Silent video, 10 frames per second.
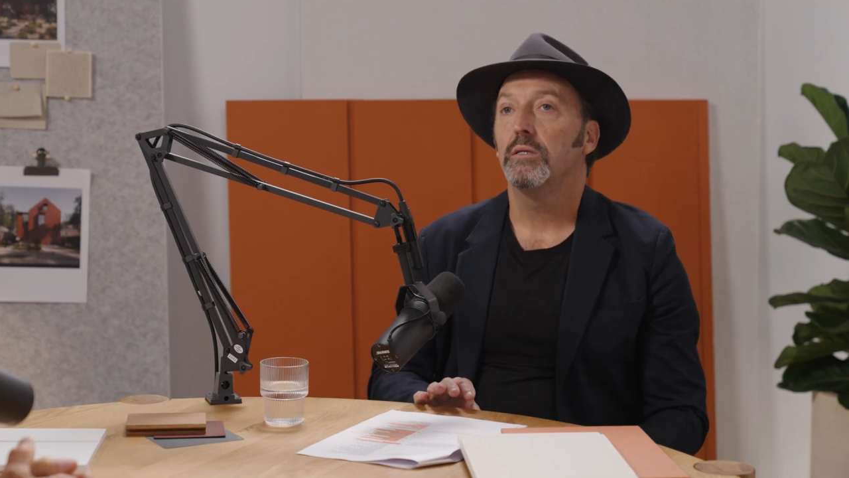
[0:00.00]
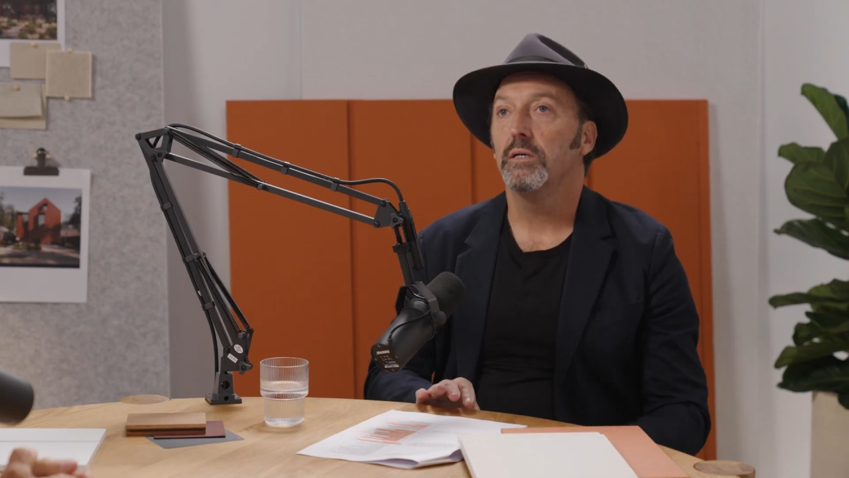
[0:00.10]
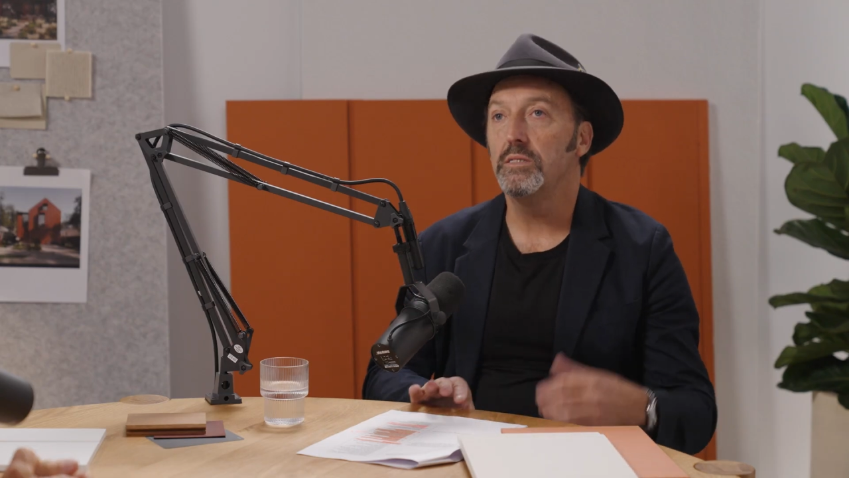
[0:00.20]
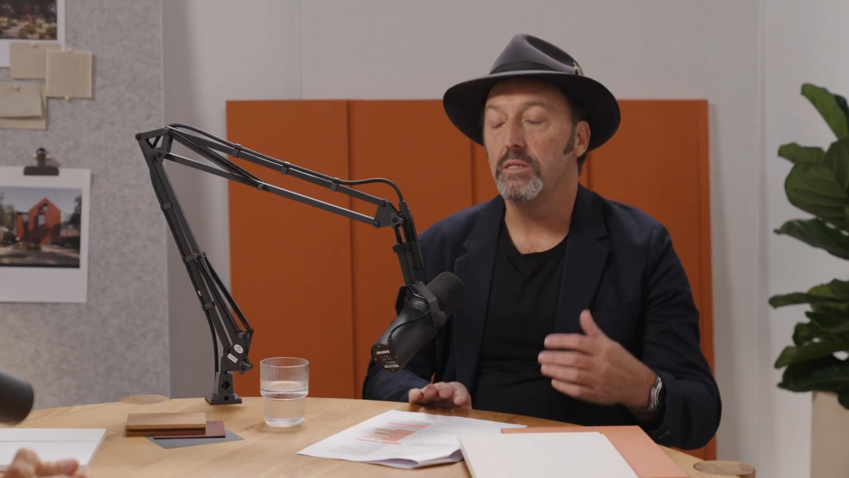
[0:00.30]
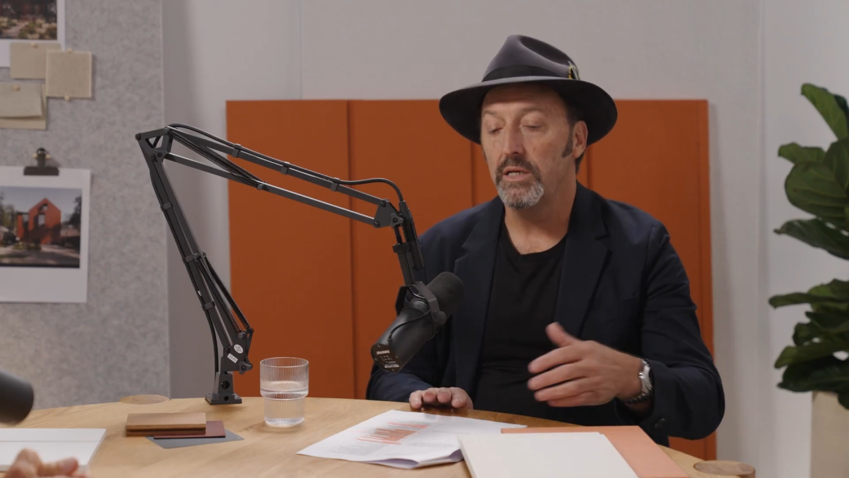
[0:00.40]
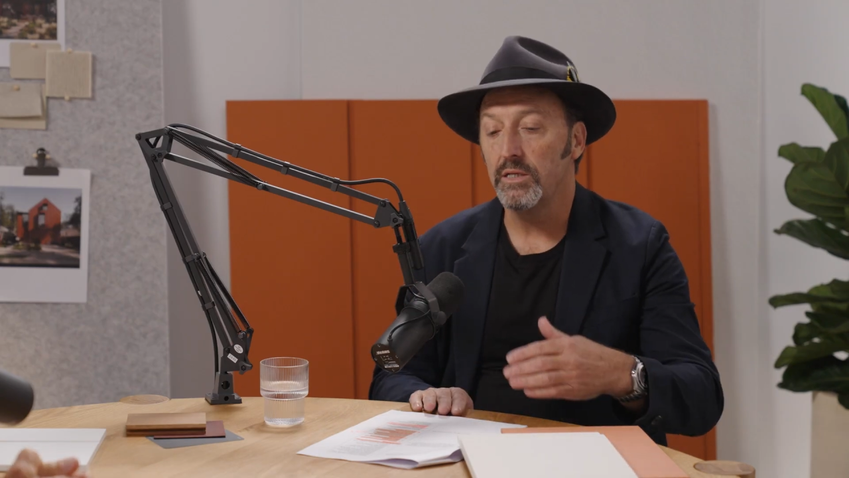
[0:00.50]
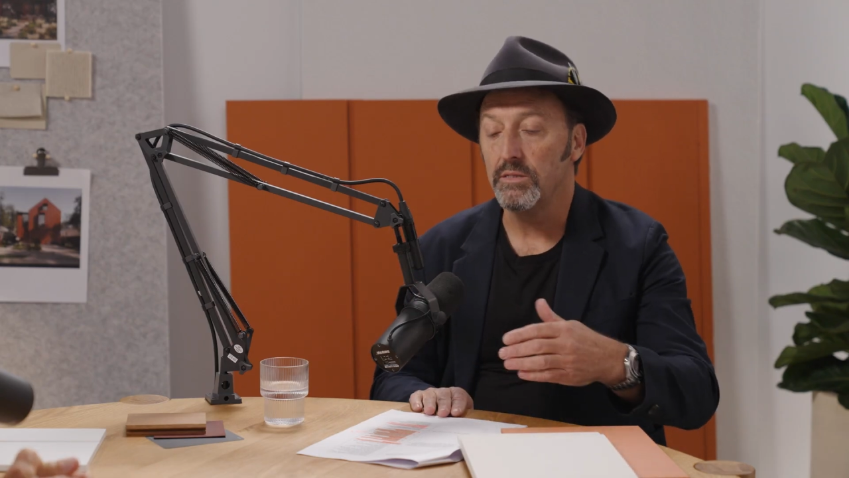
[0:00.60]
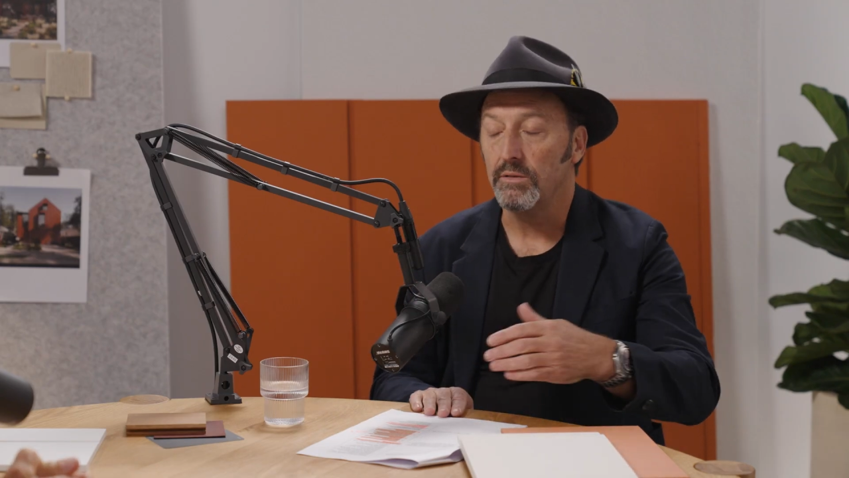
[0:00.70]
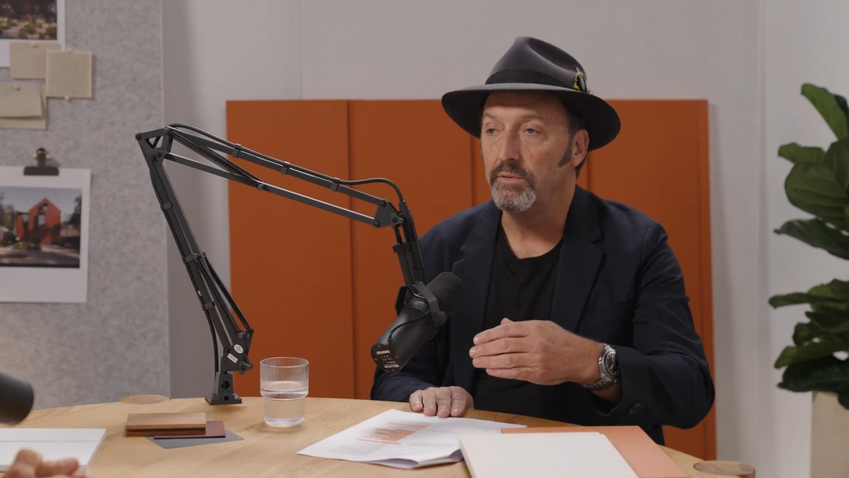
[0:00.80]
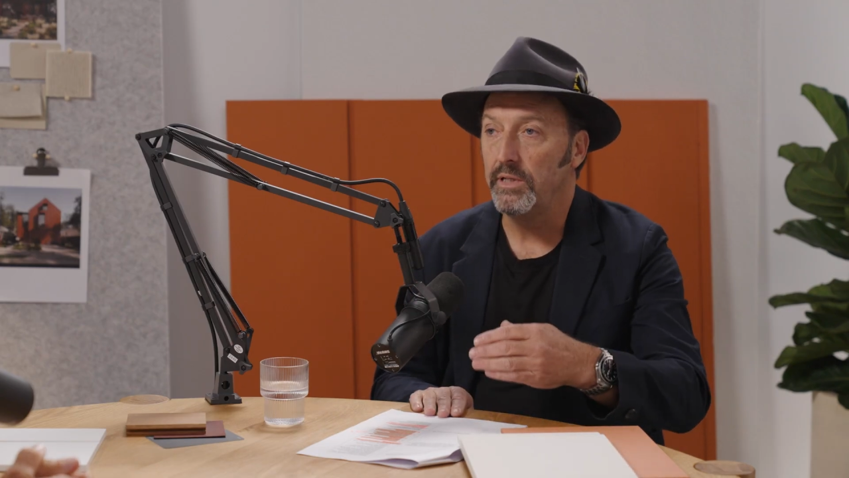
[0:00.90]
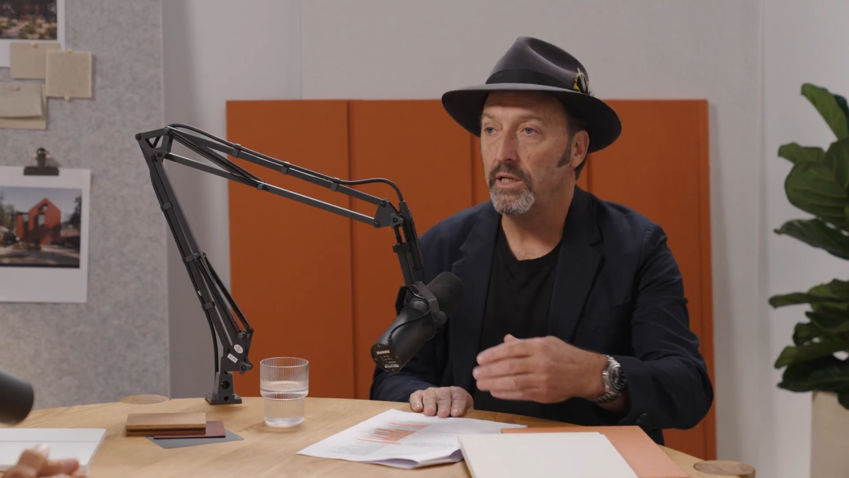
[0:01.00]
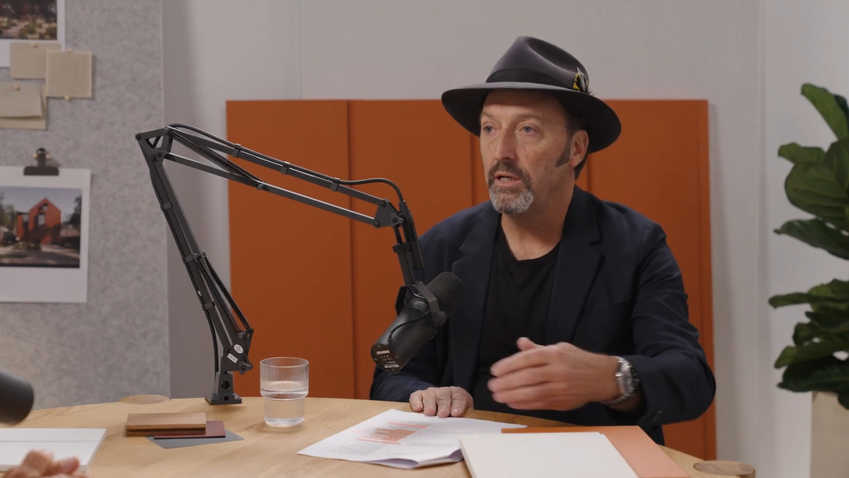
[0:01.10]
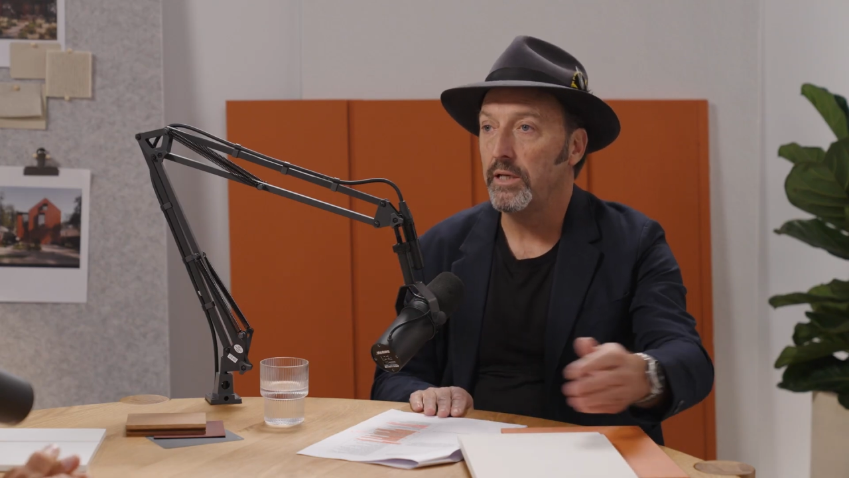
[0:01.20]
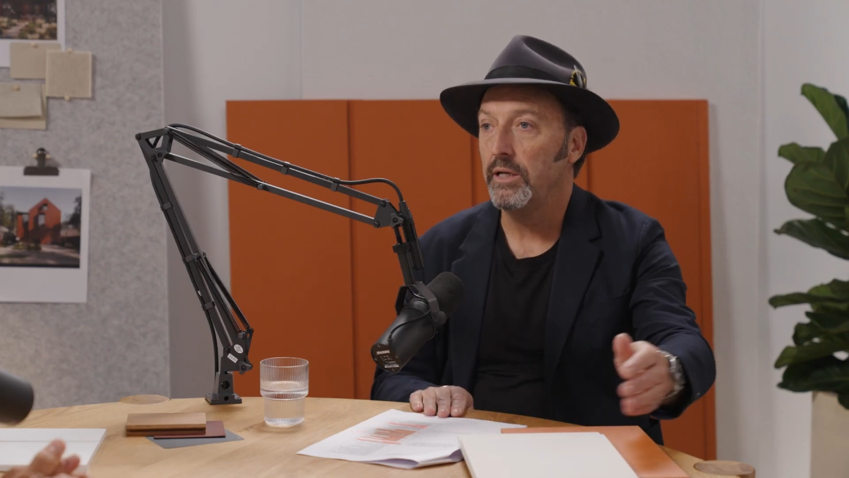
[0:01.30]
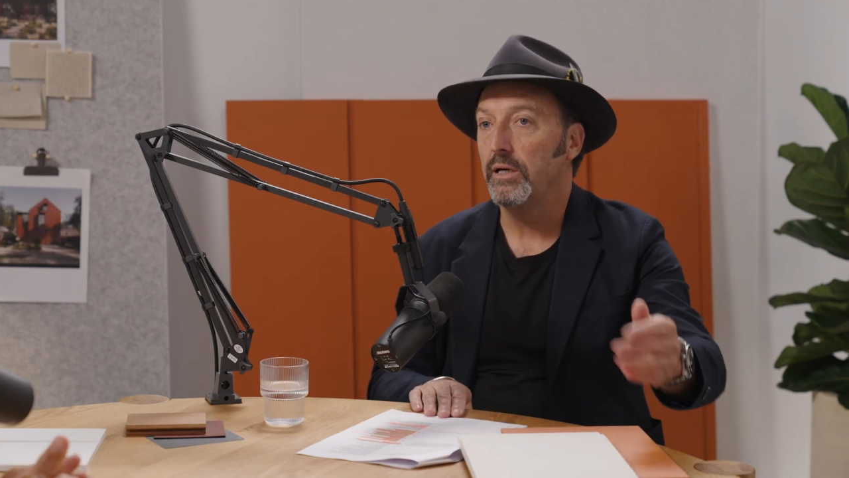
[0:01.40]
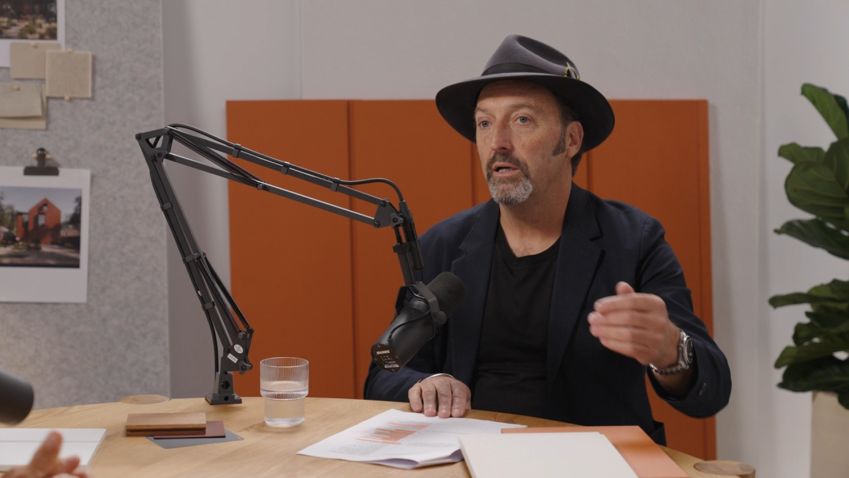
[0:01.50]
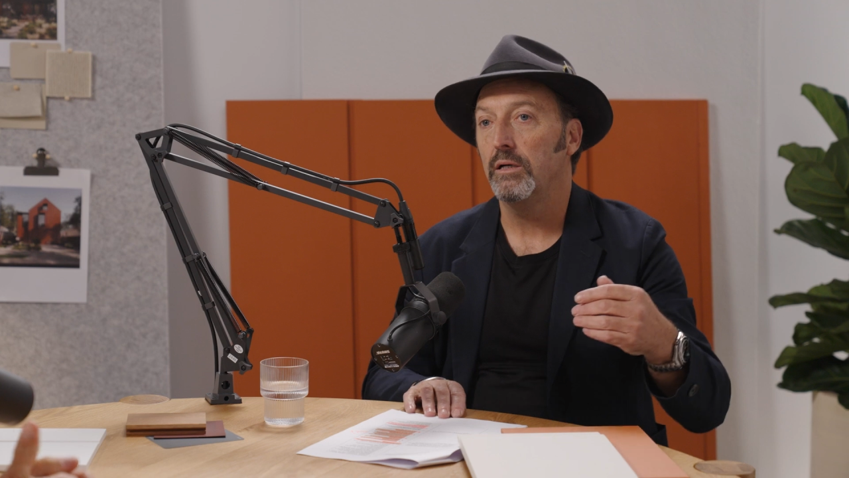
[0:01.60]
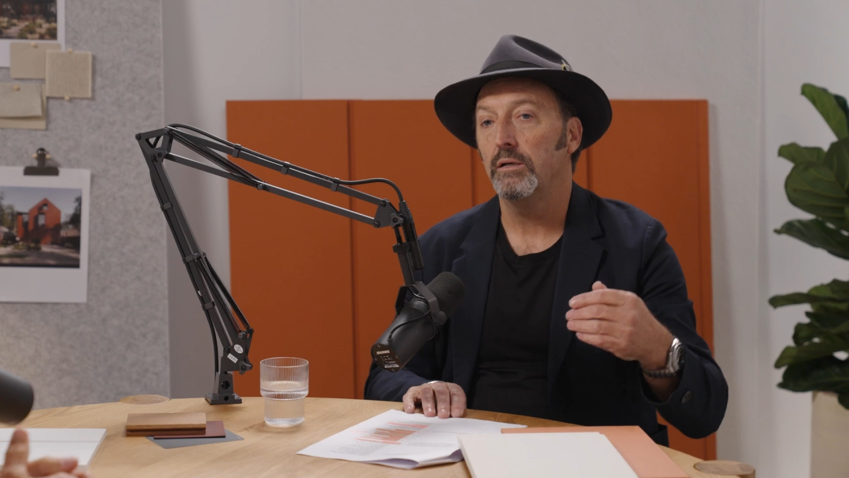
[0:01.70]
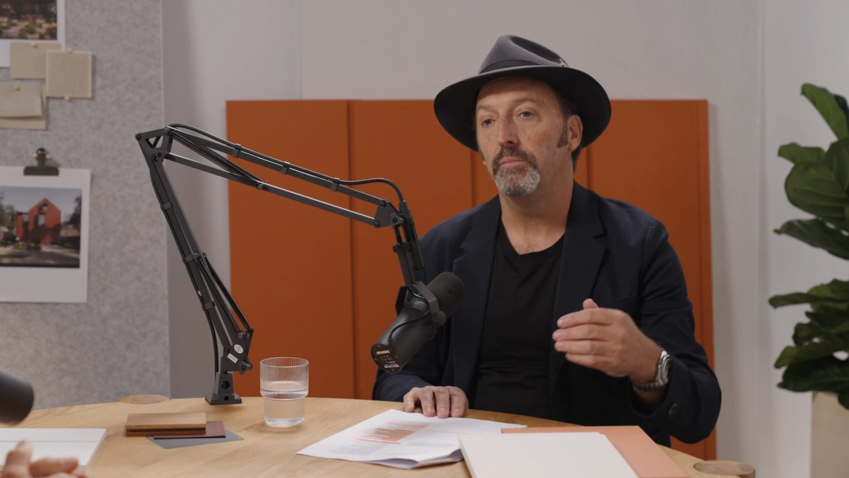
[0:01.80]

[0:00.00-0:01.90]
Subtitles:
These are things that really are